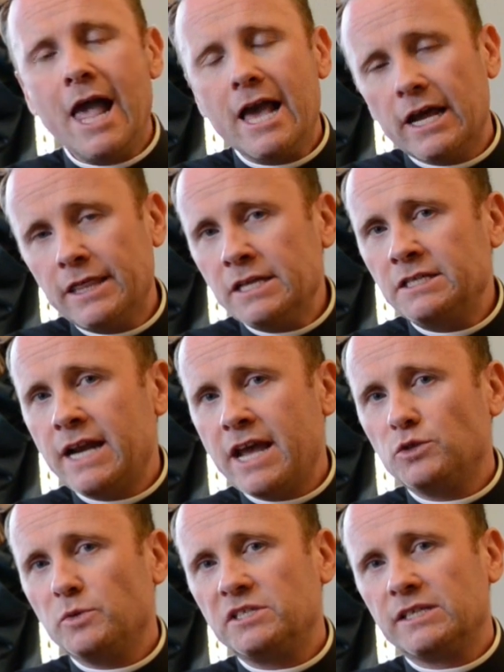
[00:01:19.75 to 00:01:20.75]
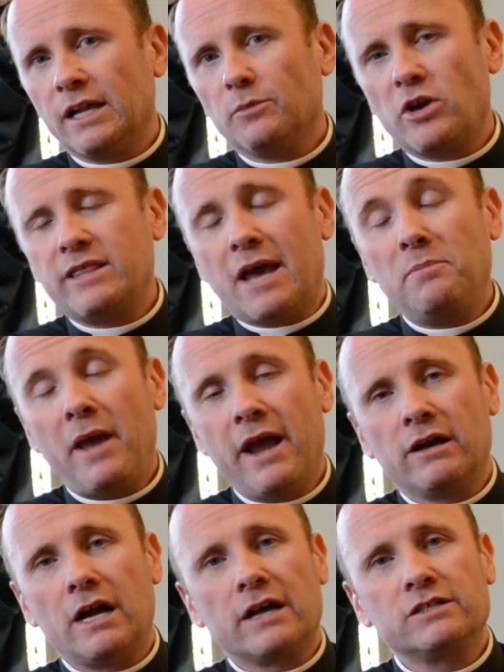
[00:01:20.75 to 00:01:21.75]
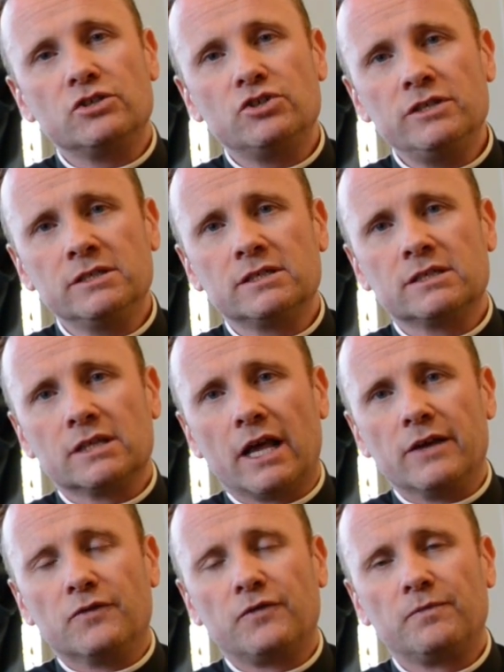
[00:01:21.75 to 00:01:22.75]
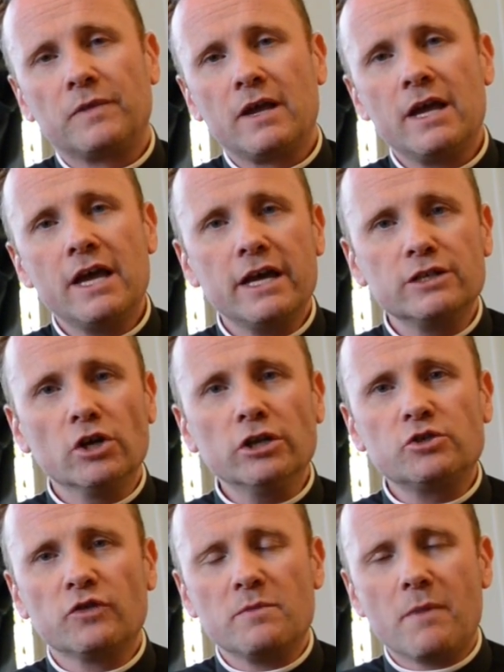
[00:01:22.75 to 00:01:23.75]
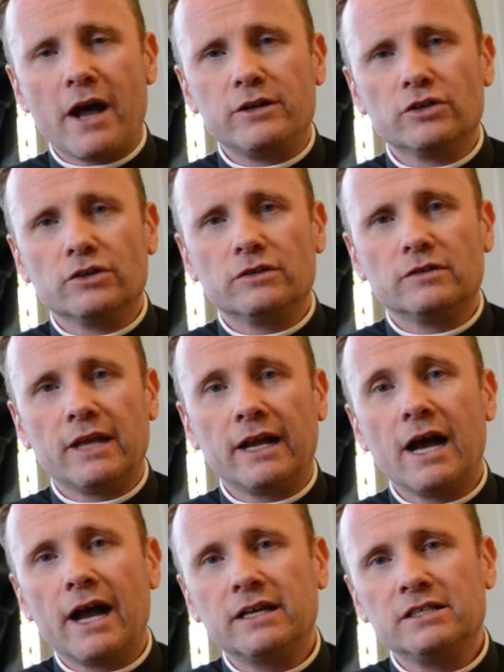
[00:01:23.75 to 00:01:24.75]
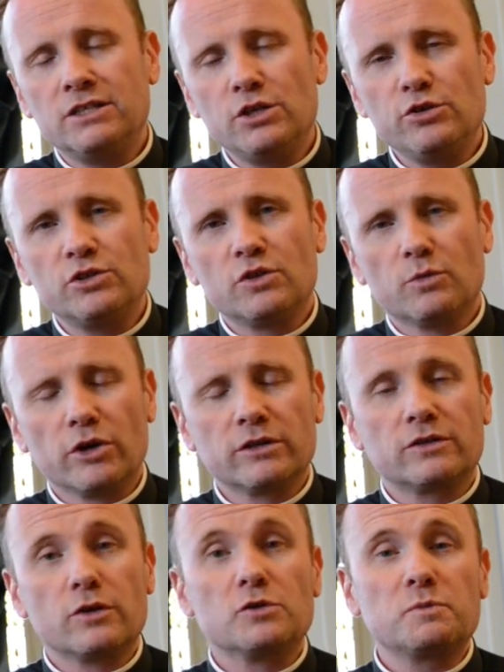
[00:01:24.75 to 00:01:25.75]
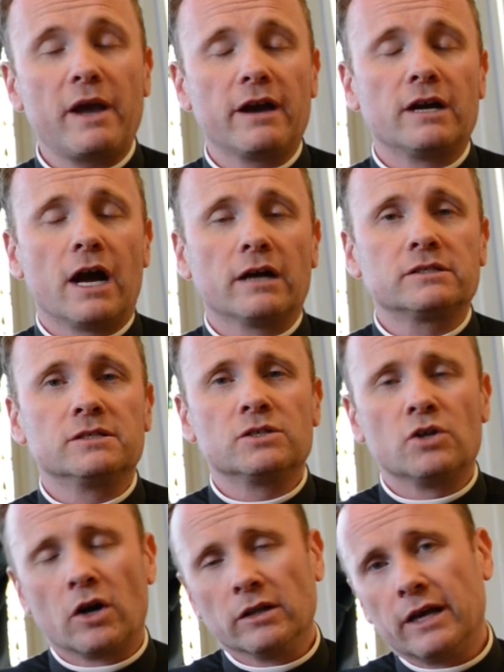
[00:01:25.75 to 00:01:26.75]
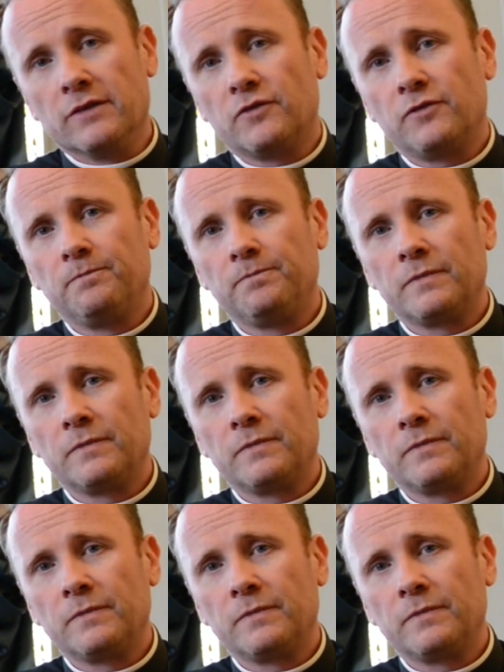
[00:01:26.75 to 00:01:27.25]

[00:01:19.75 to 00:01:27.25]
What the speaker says: And I think today, as we celebrate that paradox in Jesus' life, it's also a reminder that God continues to work those paradoxes in our life.